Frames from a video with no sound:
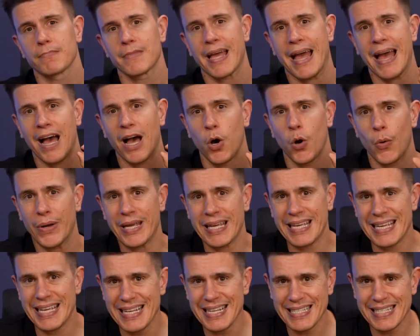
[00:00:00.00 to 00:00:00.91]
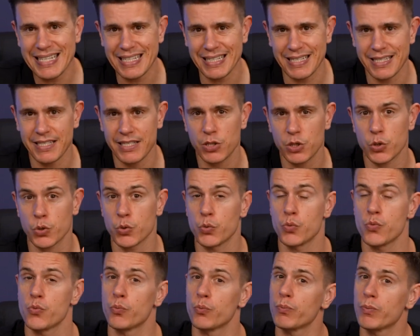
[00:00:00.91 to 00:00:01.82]
how easy it is
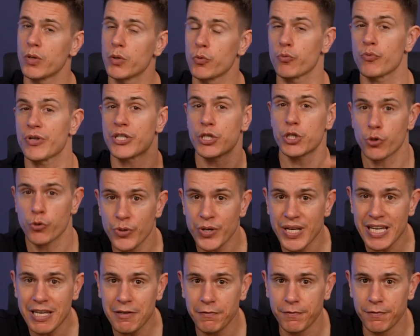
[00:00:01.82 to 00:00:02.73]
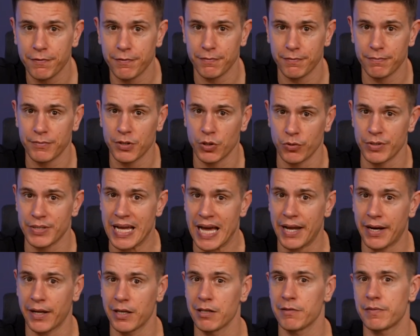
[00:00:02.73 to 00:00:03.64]
to retrieve your
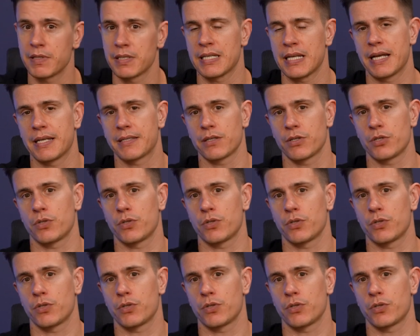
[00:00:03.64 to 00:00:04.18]
data if disaster